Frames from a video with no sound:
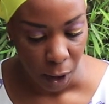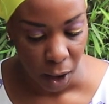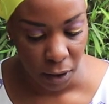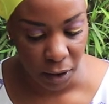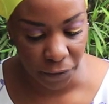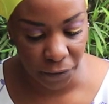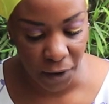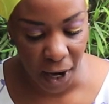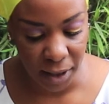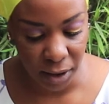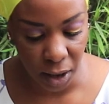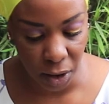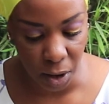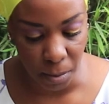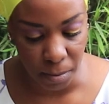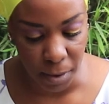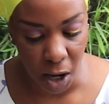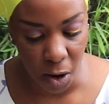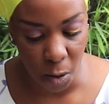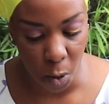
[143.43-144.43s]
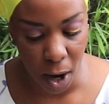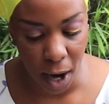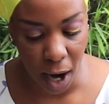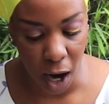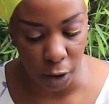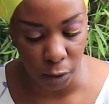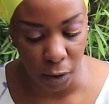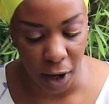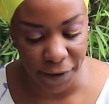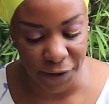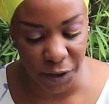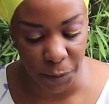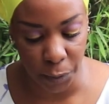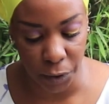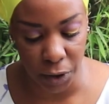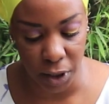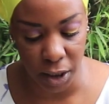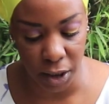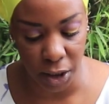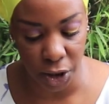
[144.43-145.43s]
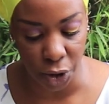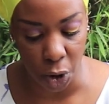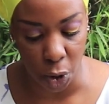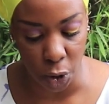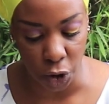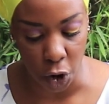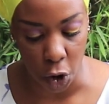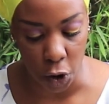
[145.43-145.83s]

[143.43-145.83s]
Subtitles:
"The fact that the malware arrives pre-installed